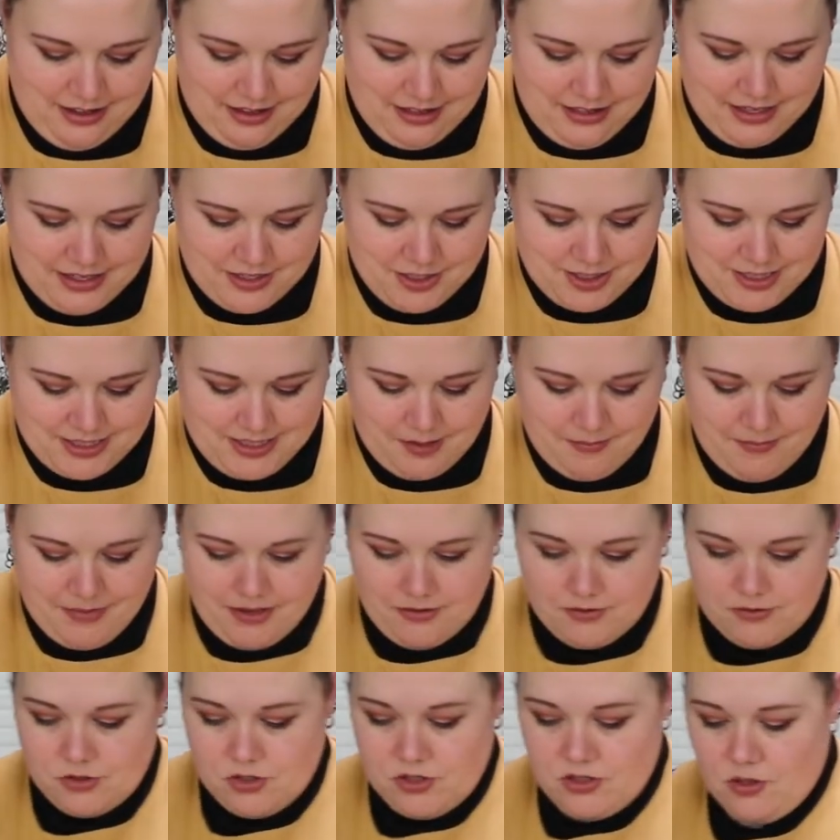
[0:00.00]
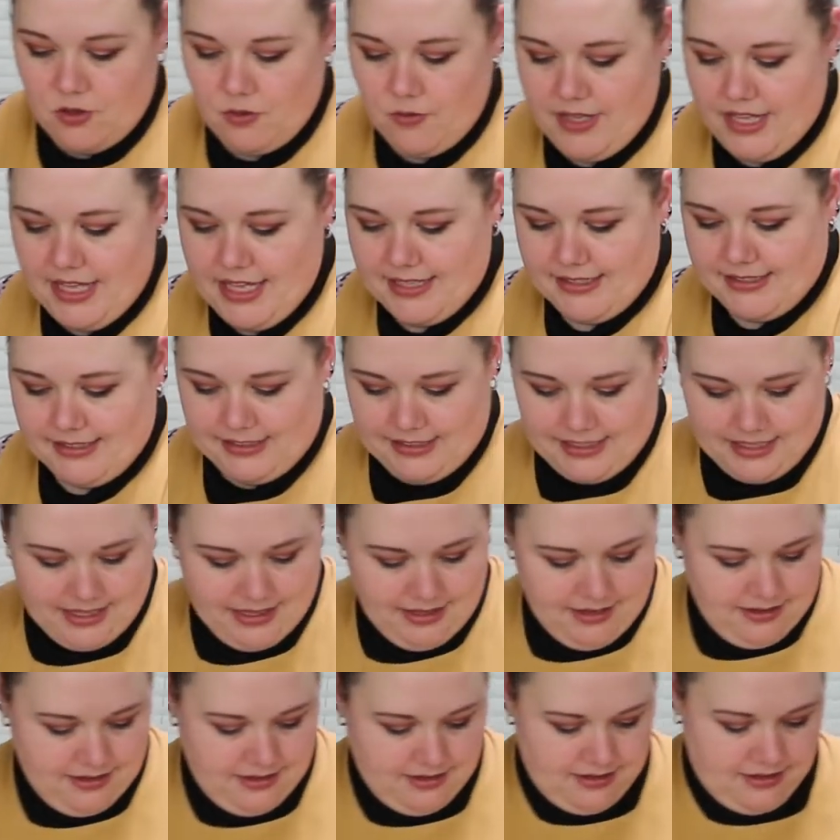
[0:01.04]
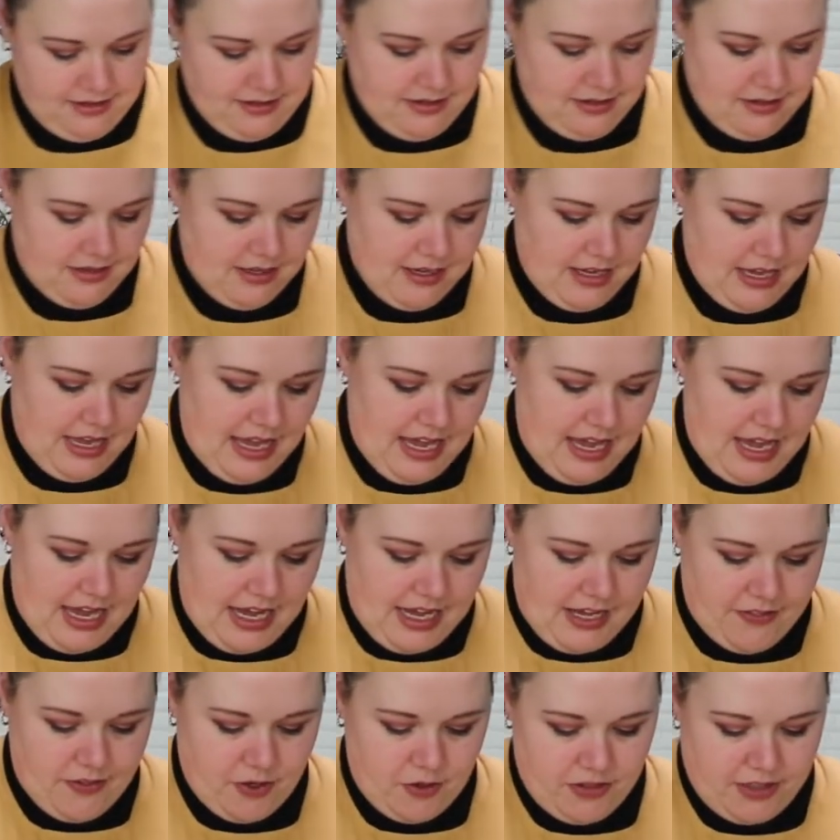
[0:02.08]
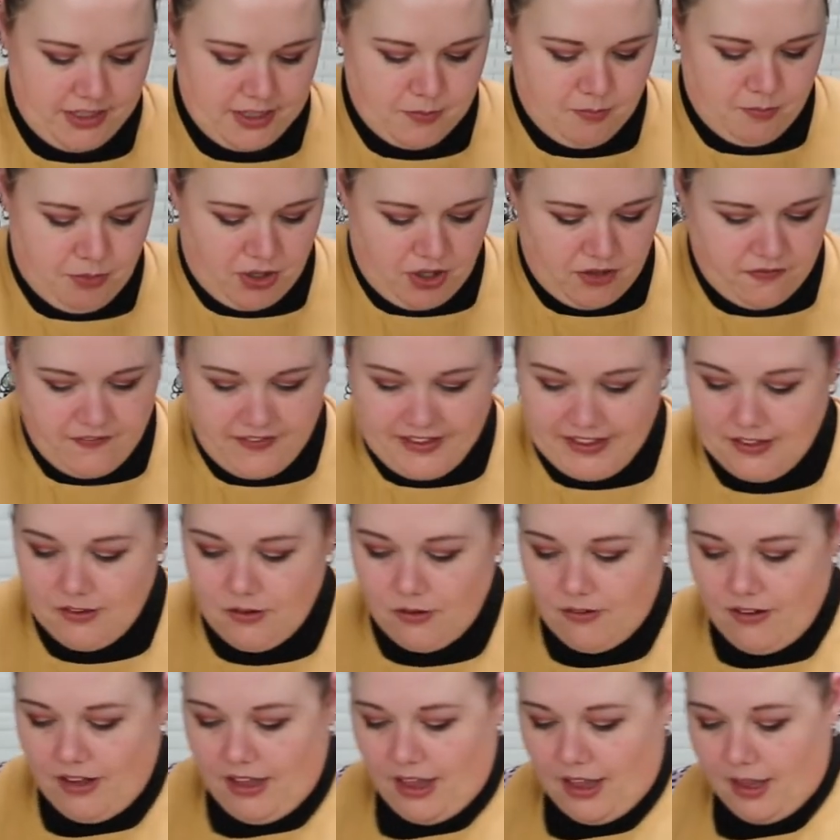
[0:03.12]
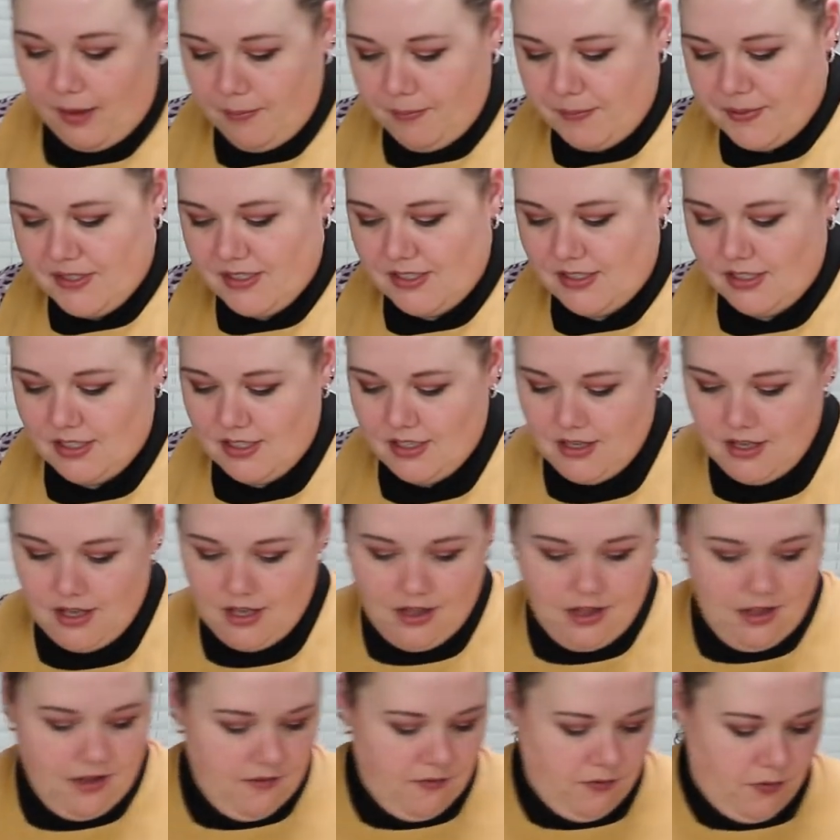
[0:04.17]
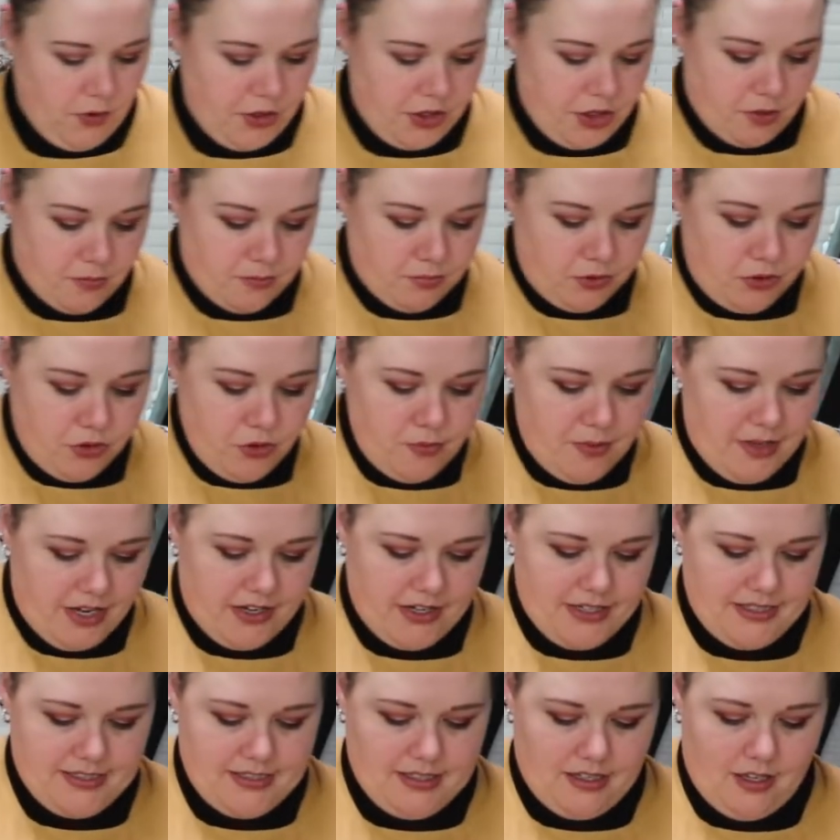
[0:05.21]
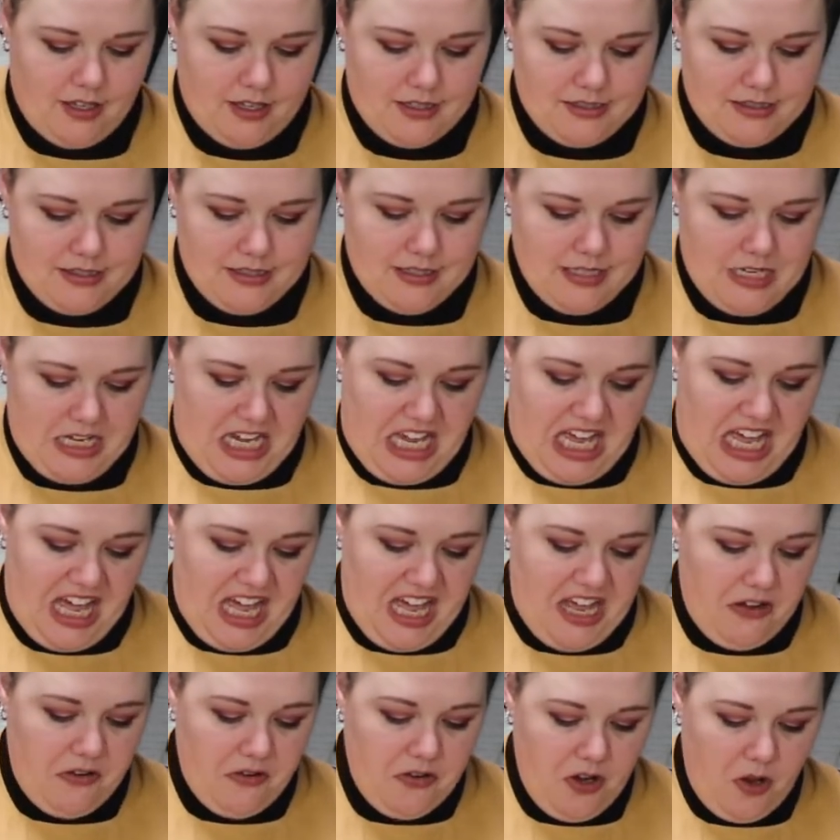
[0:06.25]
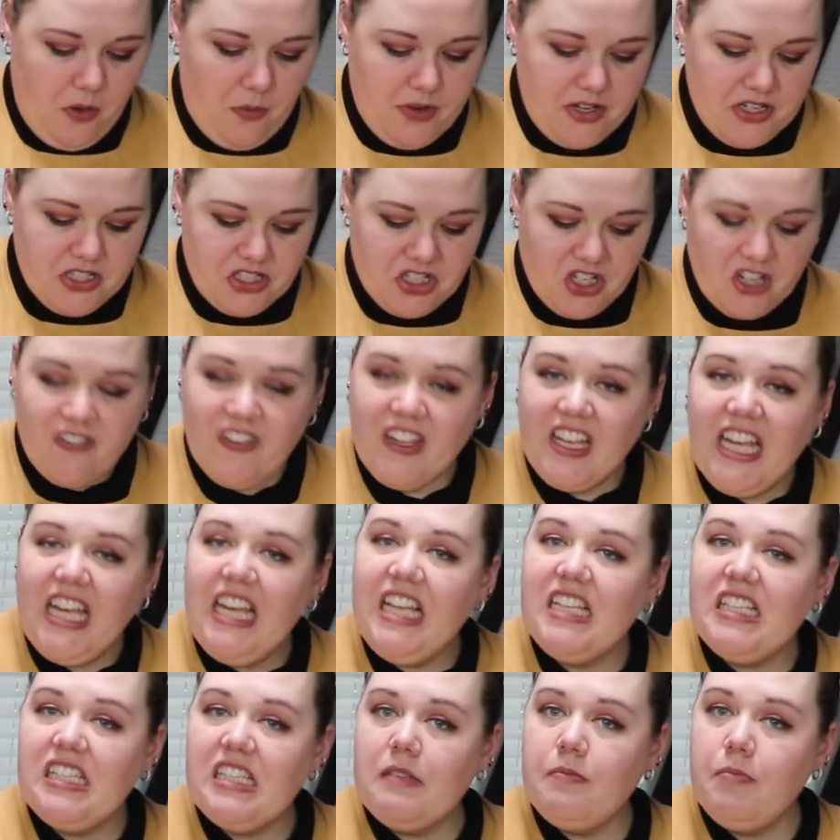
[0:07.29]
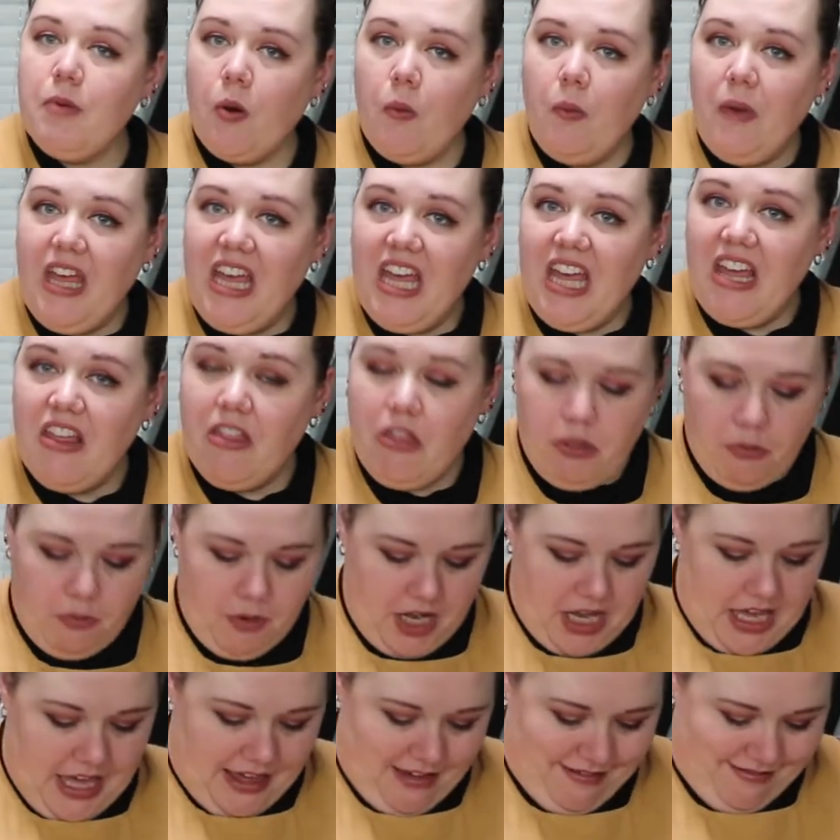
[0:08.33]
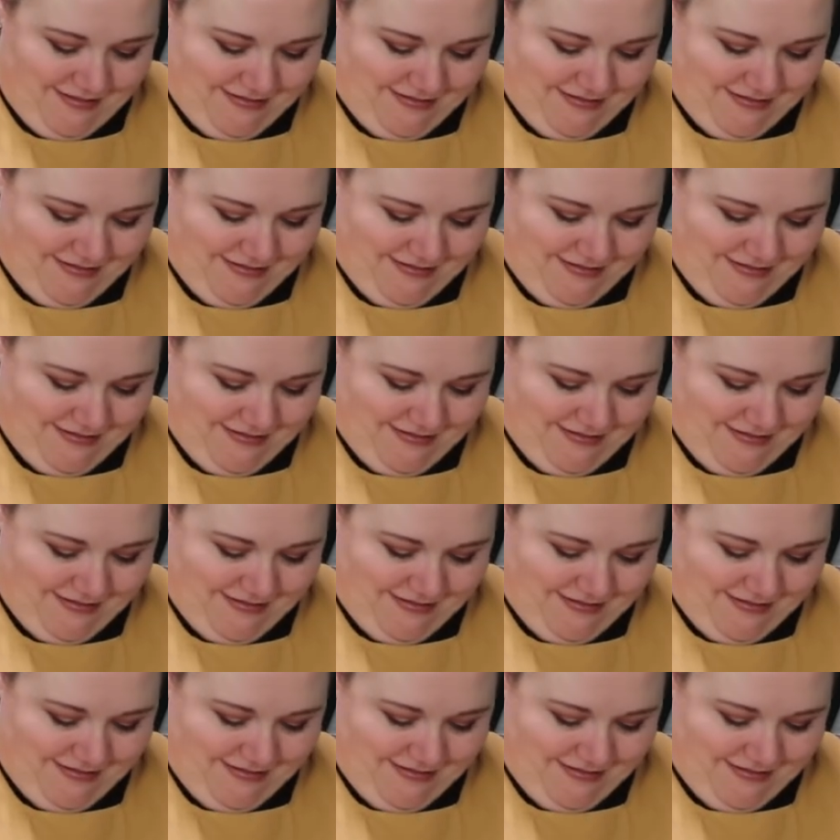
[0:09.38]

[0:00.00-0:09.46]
They just come out so easily. And they're these perfect little cups for your blueberry sauce. I don't know what a serving is, but we eat 3.